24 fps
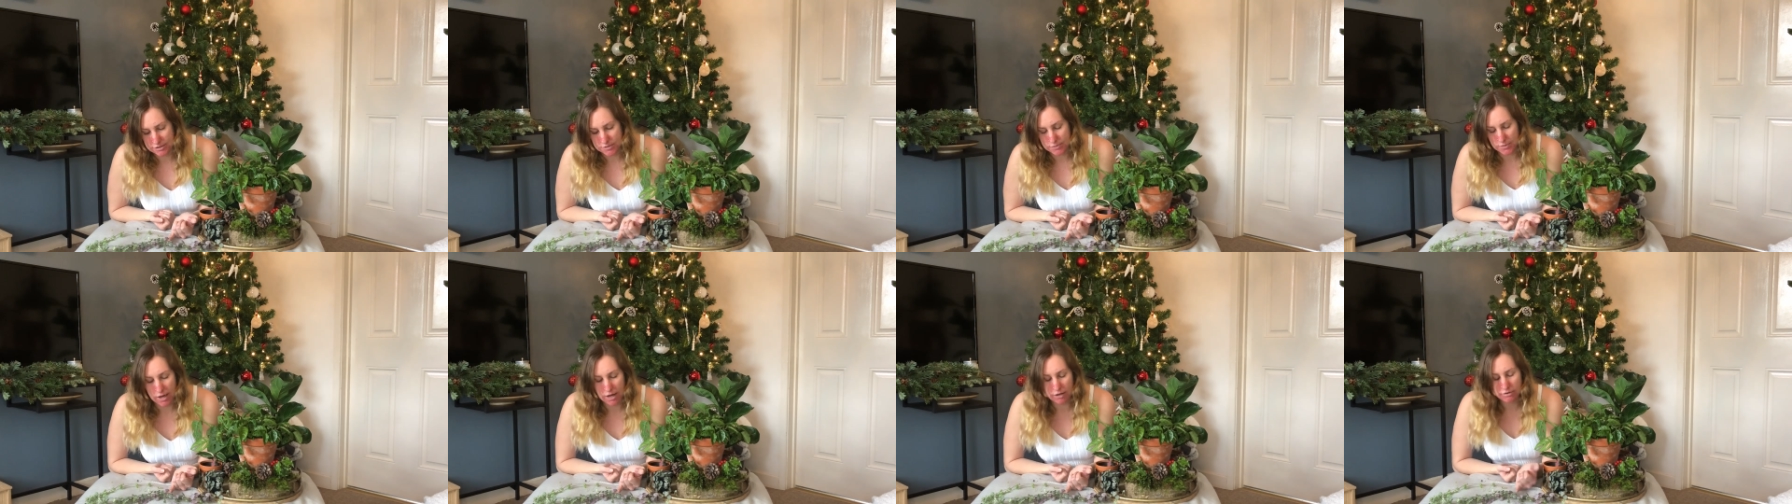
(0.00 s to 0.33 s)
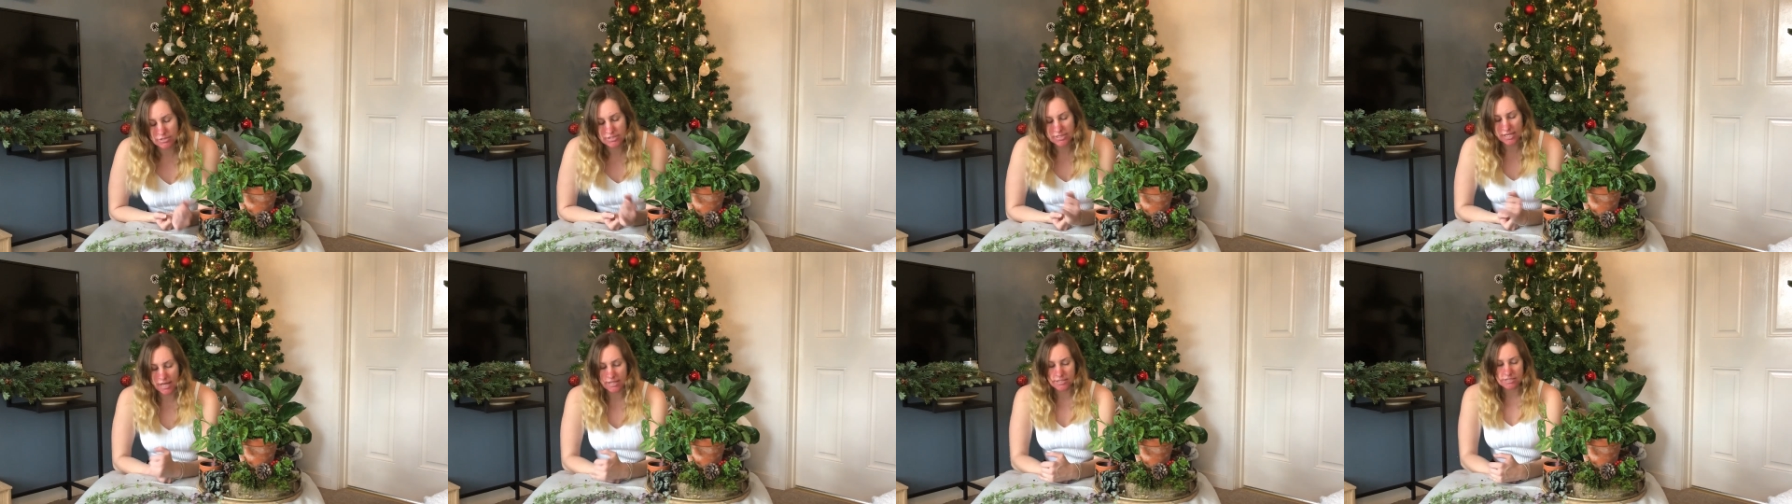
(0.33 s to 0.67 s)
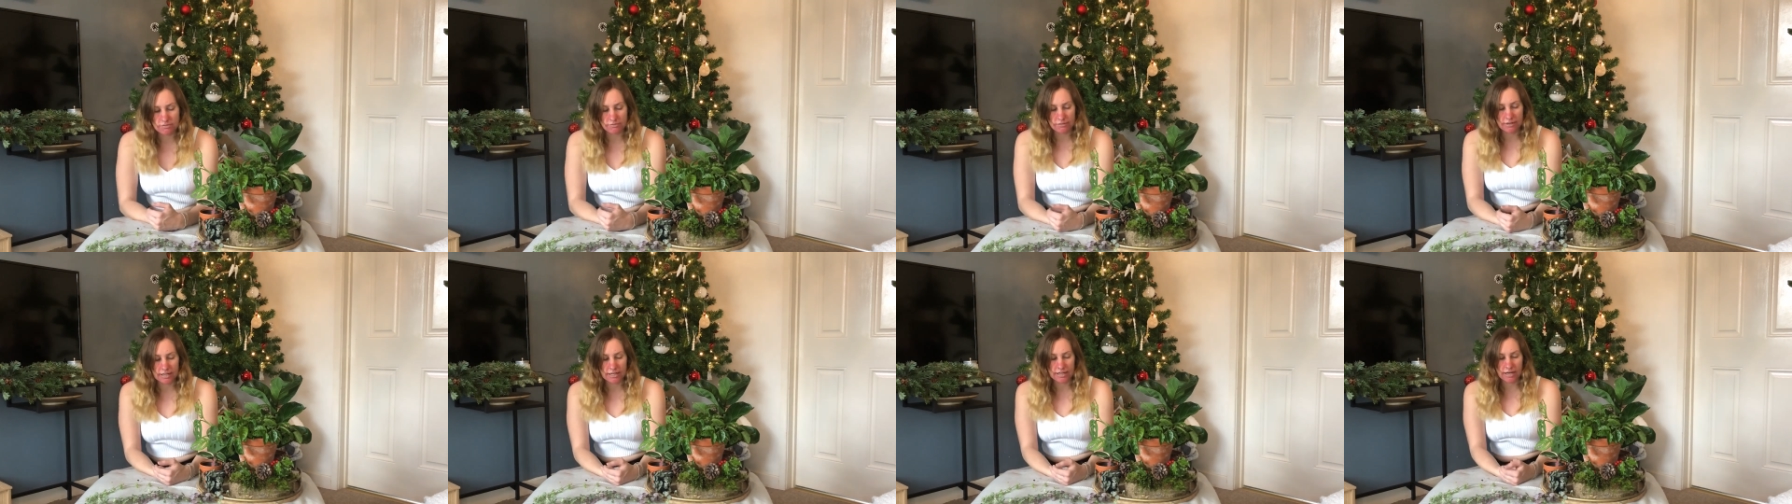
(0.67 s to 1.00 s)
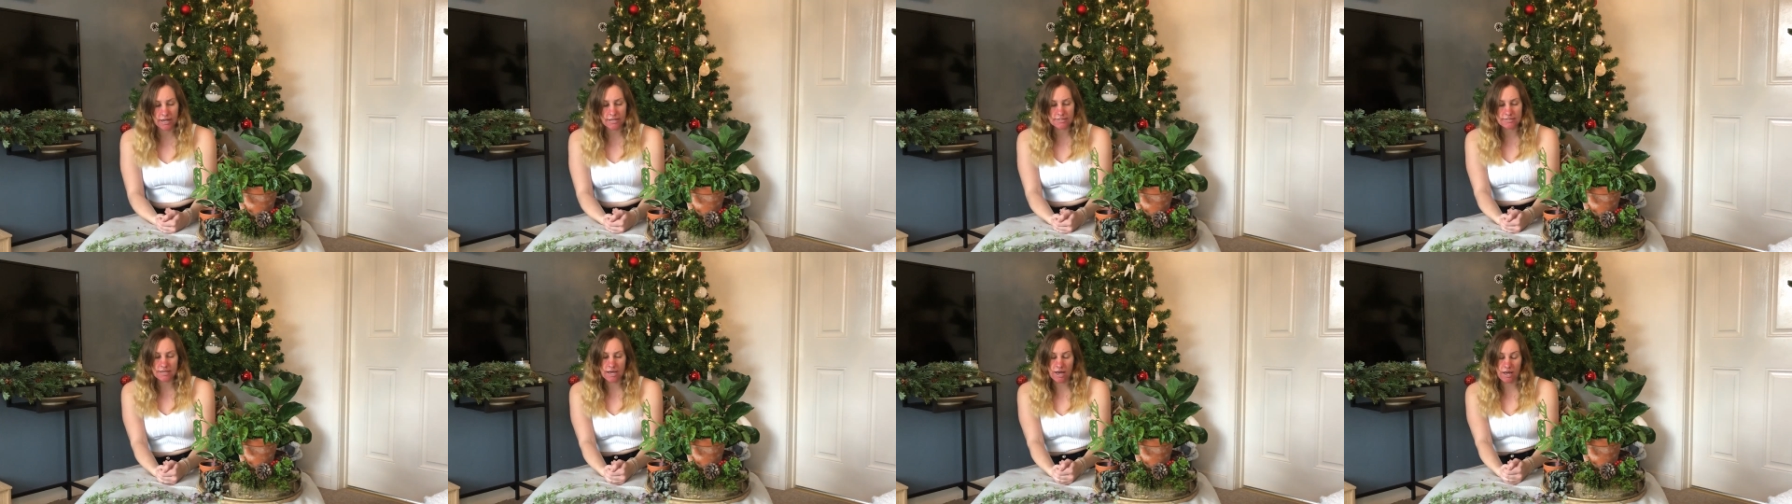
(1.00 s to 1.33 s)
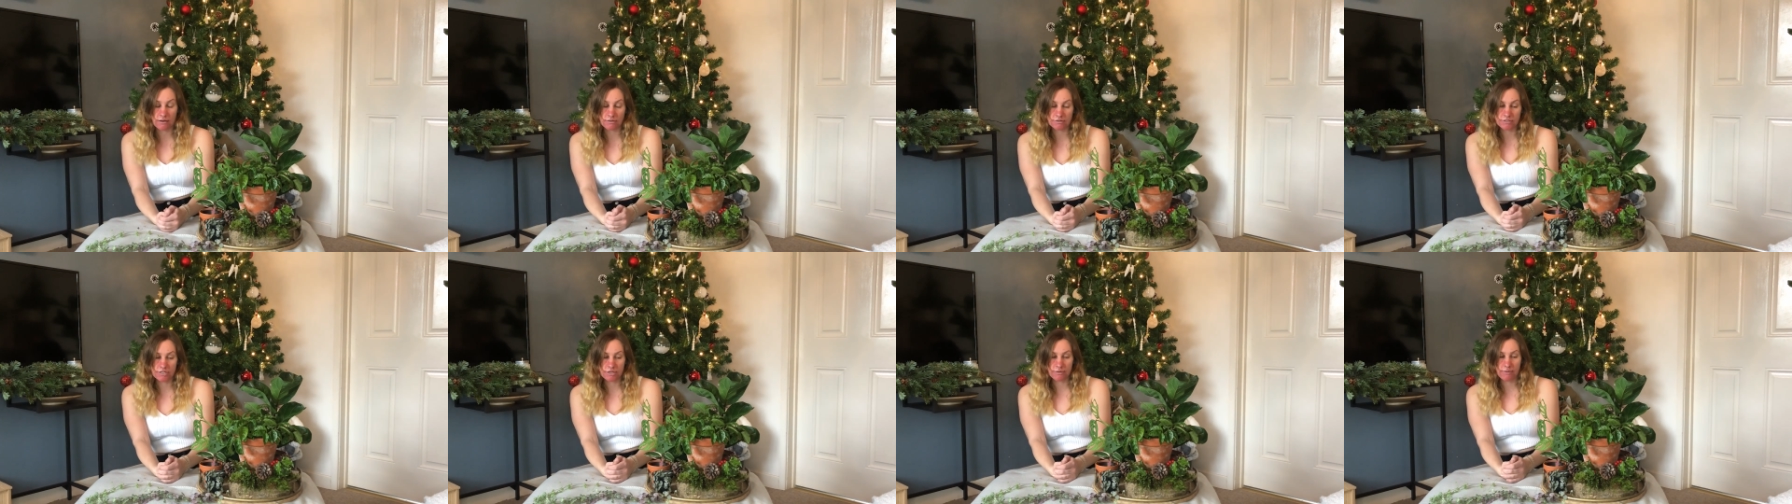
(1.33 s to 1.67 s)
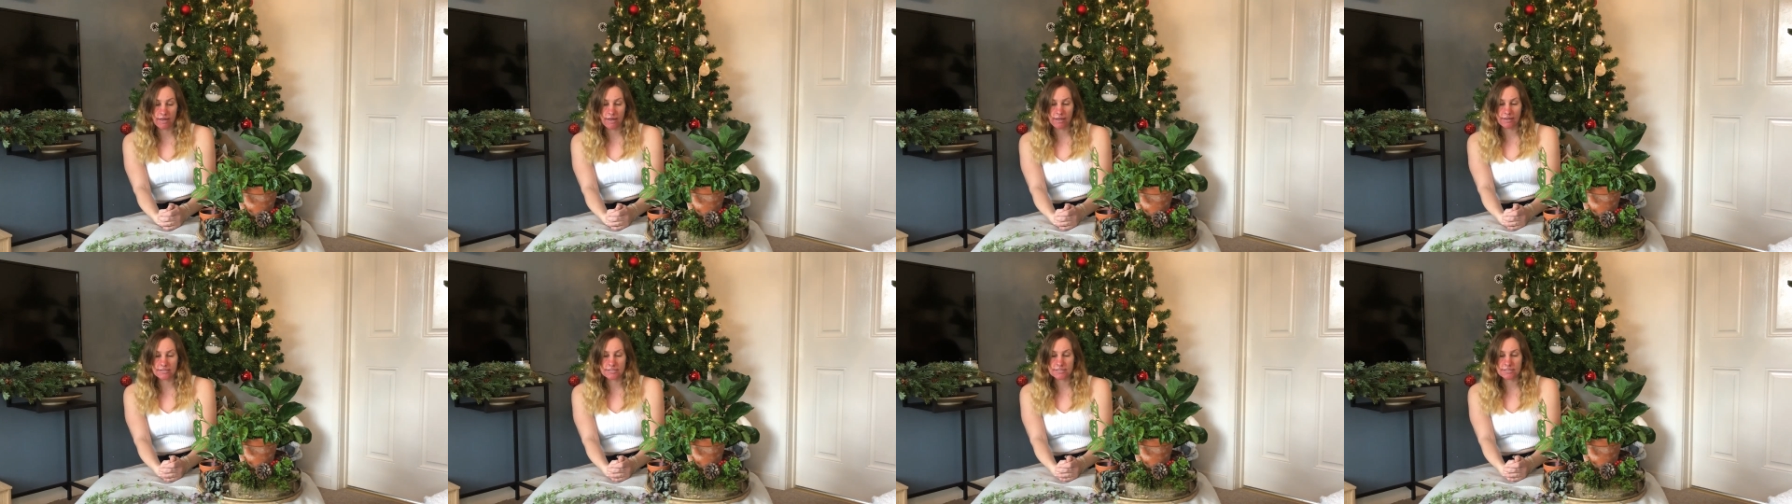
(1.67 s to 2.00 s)
as well just adds a really nice colour to
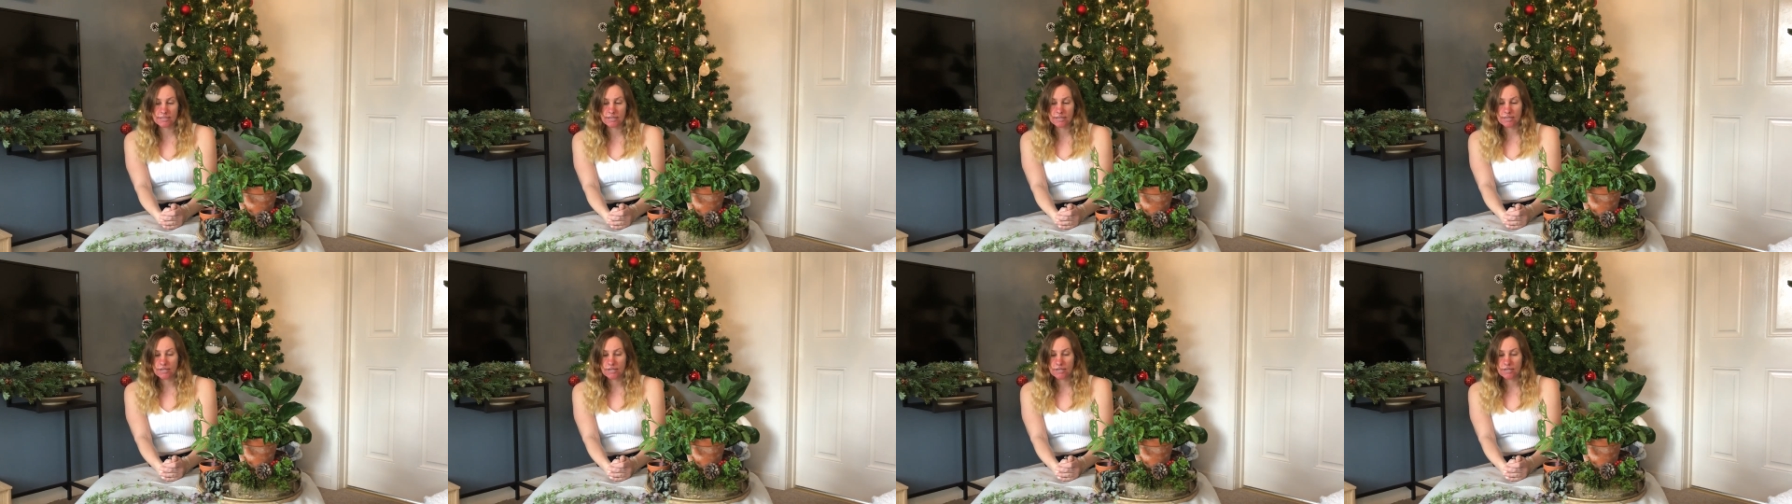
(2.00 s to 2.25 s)
it.